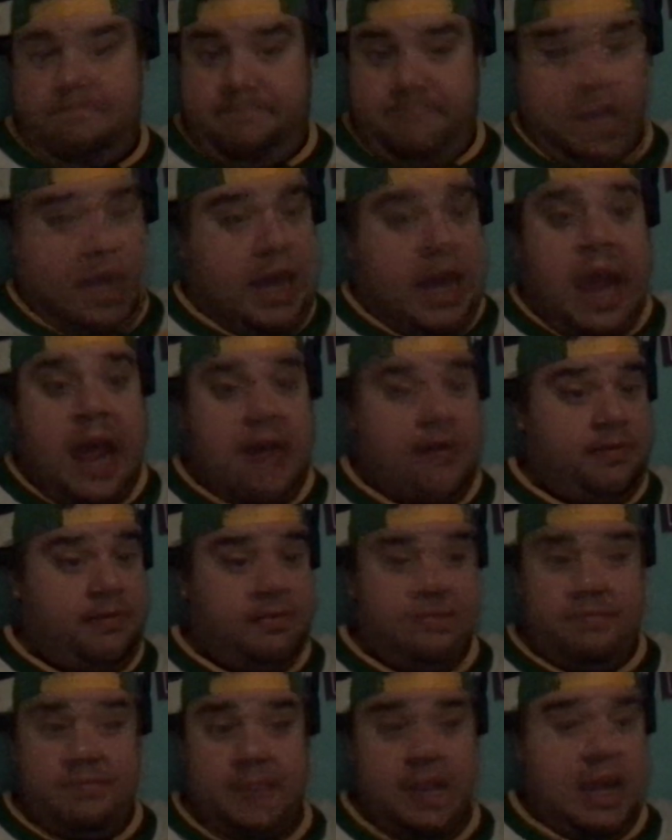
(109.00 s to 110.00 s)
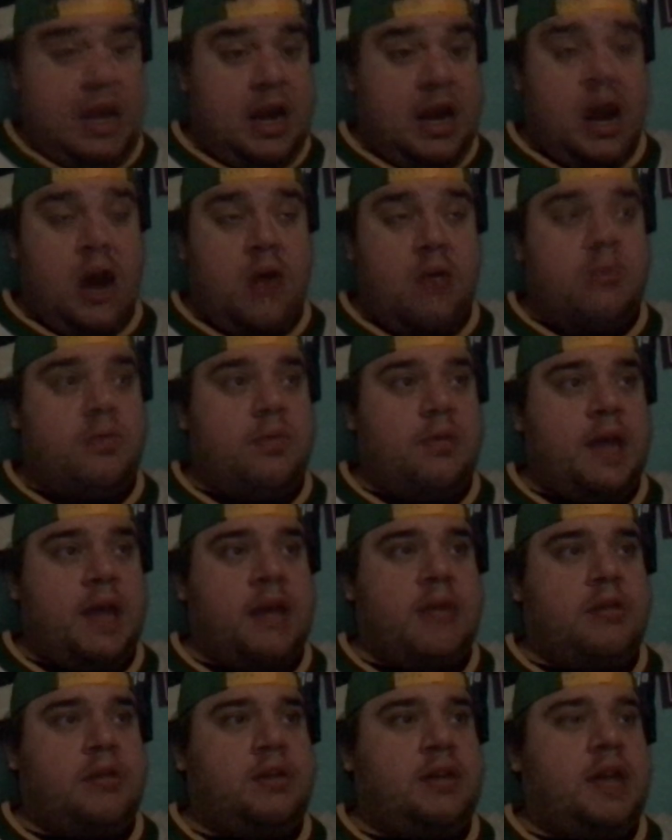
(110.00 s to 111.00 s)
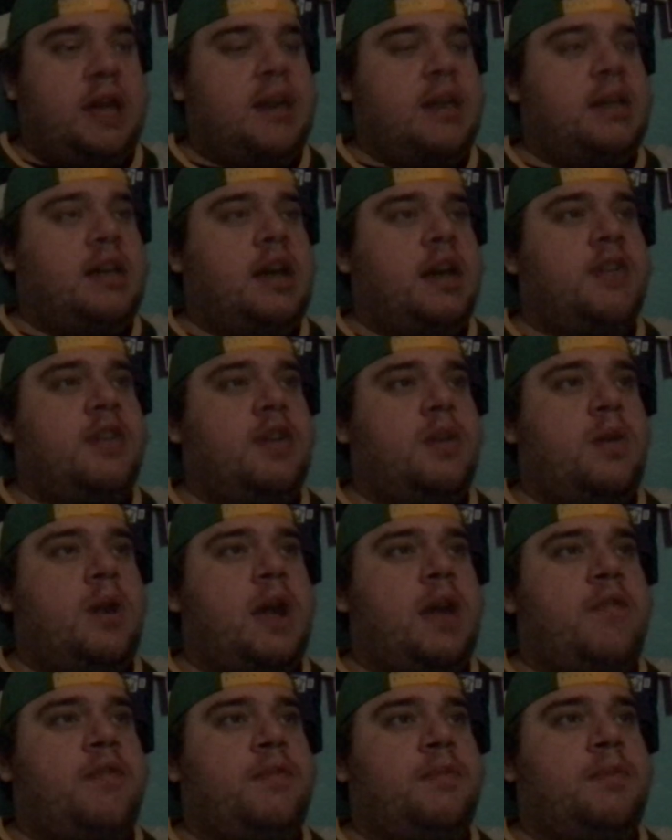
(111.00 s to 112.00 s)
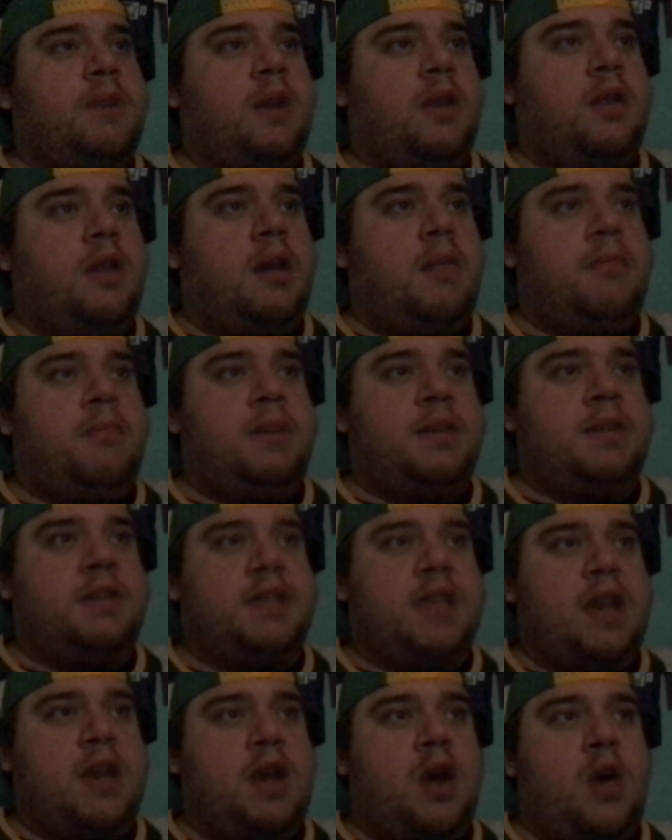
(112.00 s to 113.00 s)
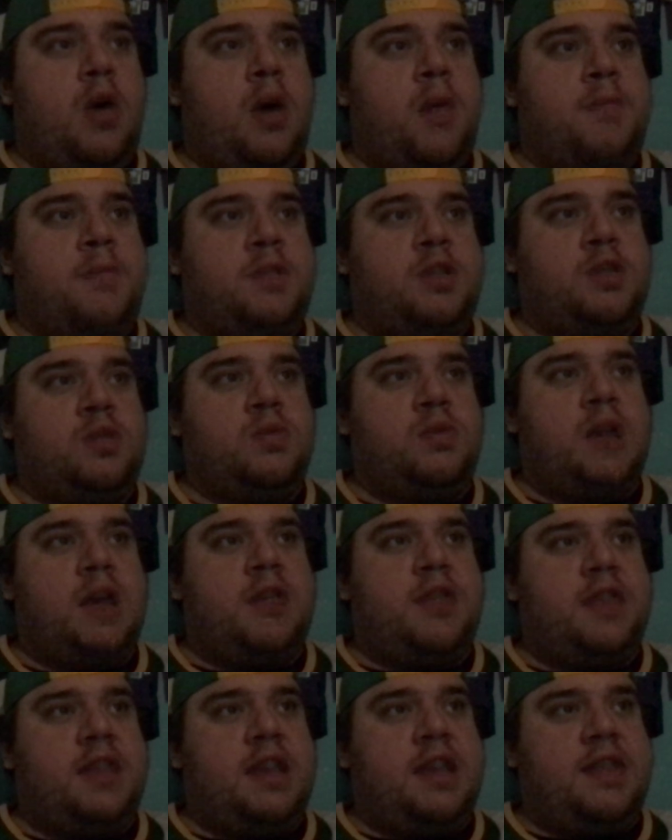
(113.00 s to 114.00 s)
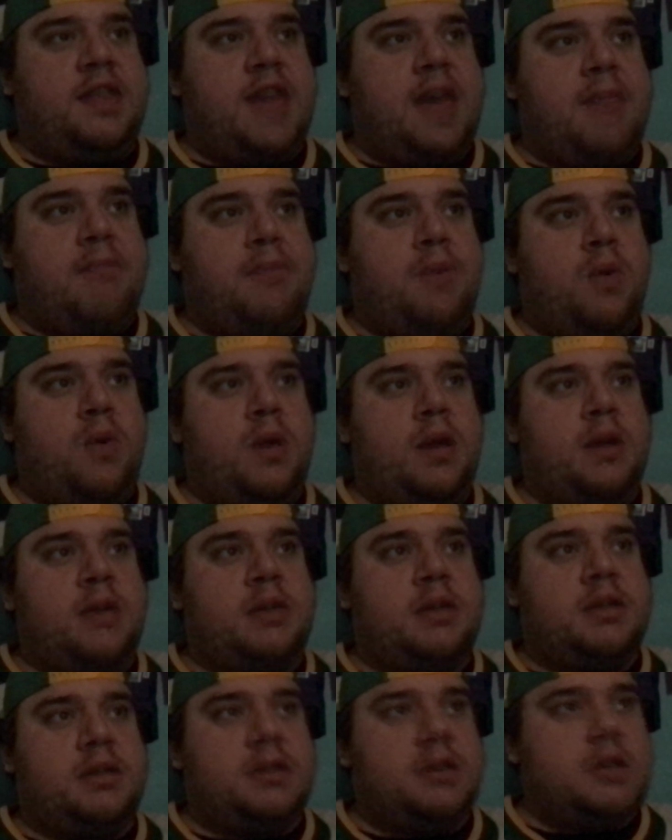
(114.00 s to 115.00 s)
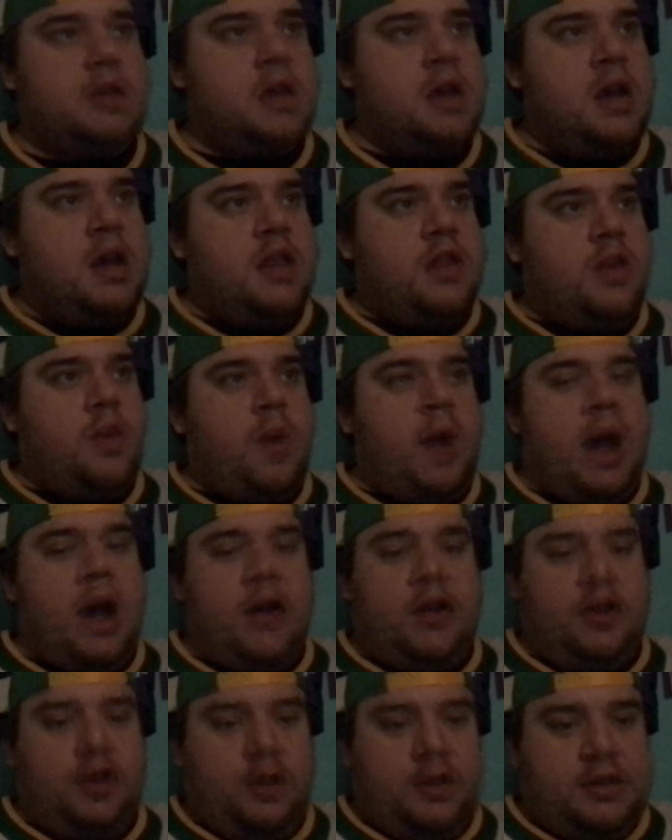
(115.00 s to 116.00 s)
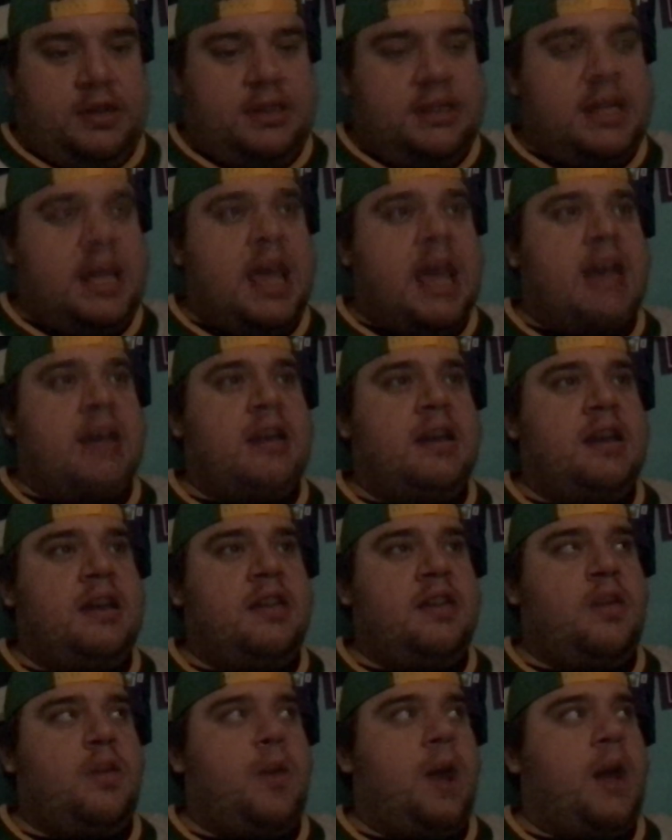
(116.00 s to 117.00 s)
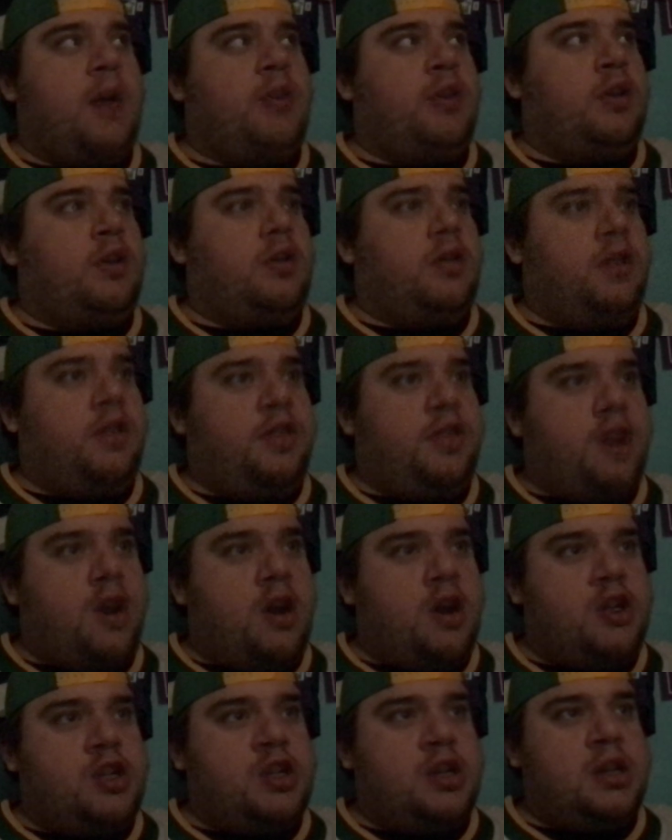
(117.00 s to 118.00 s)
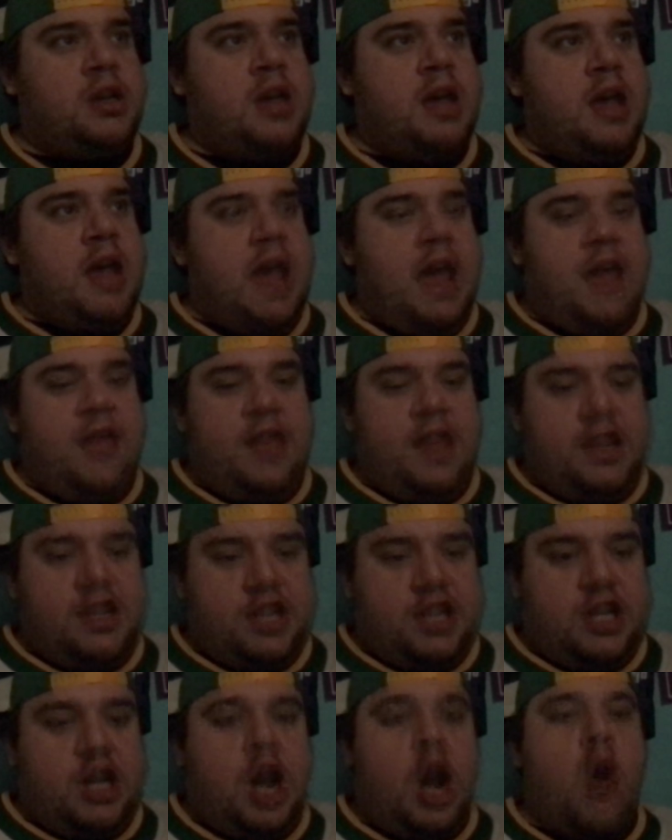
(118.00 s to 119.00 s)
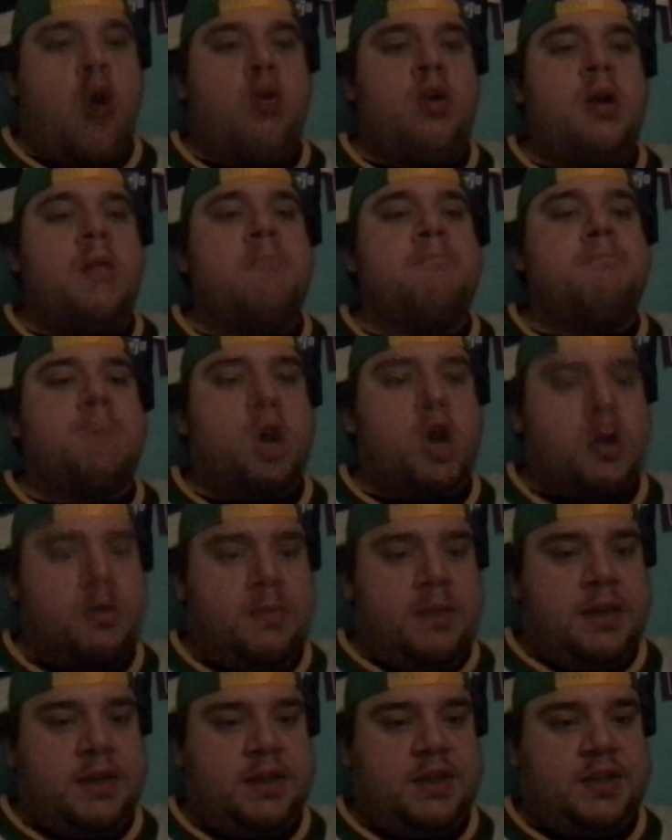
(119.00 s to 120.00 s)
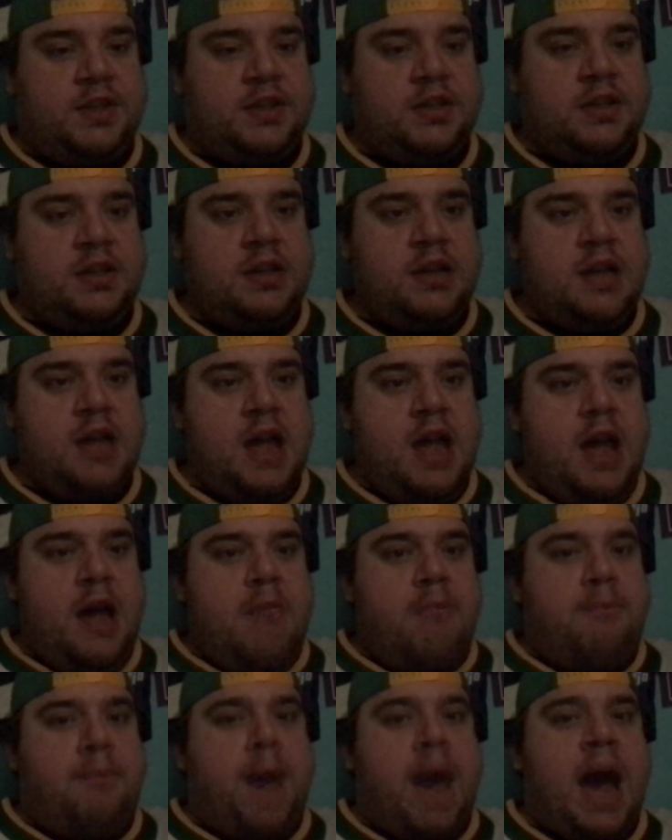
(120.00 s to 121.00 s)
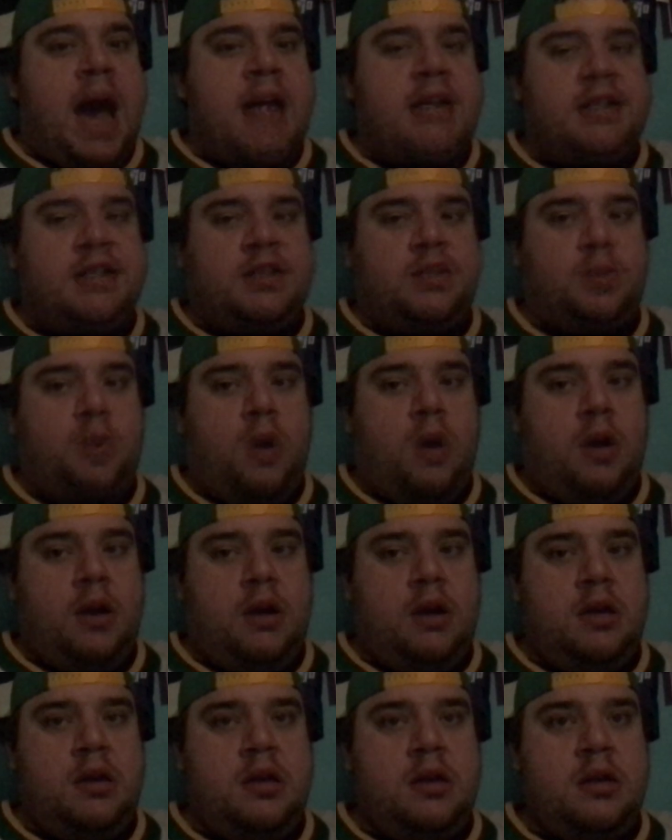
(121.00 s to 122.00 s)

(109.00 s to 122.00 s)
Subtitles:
Again, you know, like, taking nothing away from Columbus. They go up 2-0 at that point. The Wild looked dead. The Wild looked lethargic. And then Dakota Mermis pots one.